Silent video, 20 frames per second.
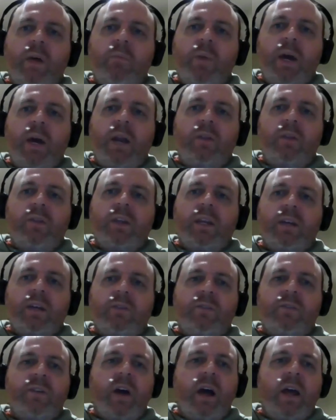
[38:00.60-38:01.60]
about it the
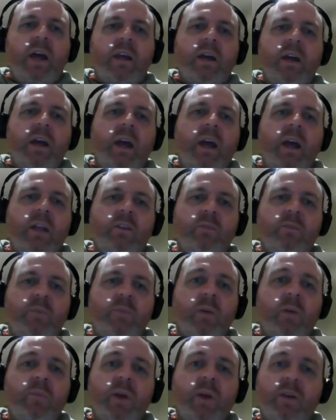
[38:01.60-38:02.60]
next day, and
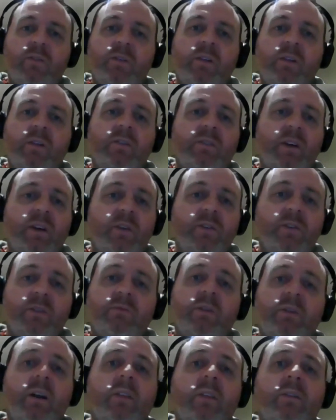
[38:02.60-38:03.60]
Spike basically tells
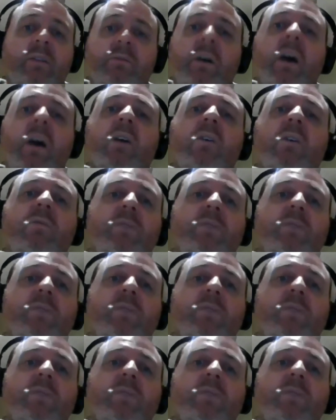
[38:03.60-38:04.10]
his father to fuck